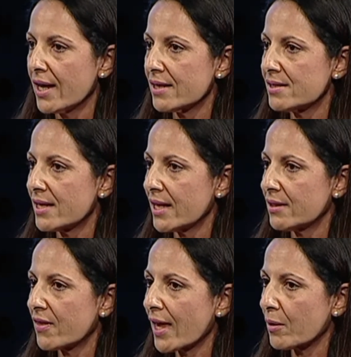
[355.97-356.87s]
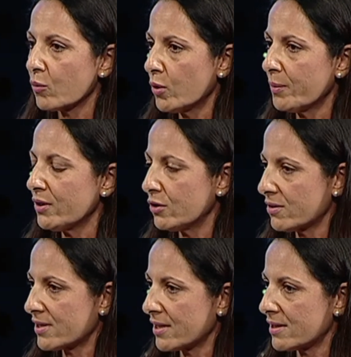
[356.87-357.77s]
and said, that woman you're
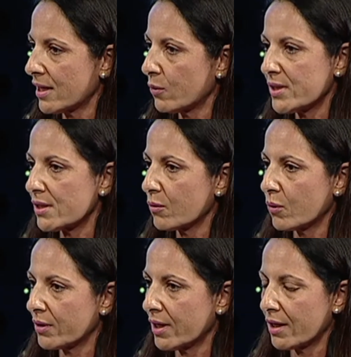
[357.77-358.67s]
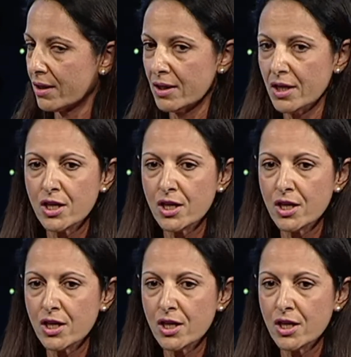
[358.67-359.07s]
sending, we don't want her.